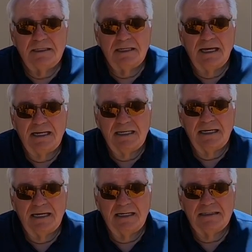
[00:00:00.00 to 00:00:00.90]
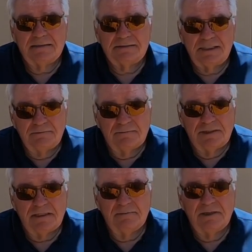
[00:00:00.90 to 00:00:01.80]
and see what we
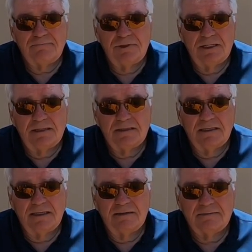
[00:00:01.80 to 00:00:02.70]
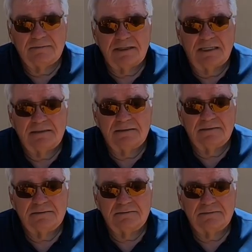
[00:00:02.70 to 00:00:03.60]
can come up with. Got
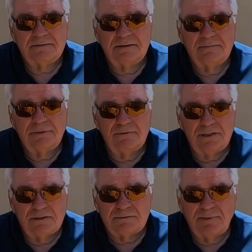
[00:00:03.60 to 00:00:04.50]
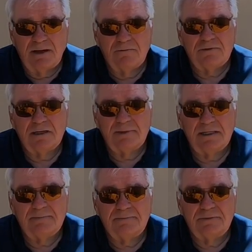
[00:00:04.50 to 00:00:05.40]
the bluegill spawn coming
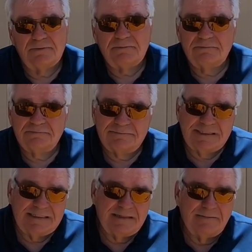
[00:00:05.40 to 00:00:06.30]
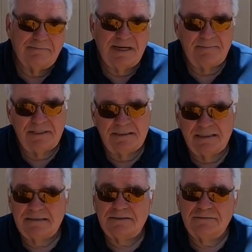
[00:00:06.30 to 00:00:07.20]
up maybe
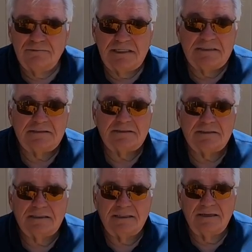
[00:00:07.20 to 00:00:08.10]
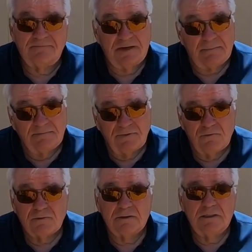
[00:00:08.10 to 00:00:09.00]
another 2 weeks, if not before.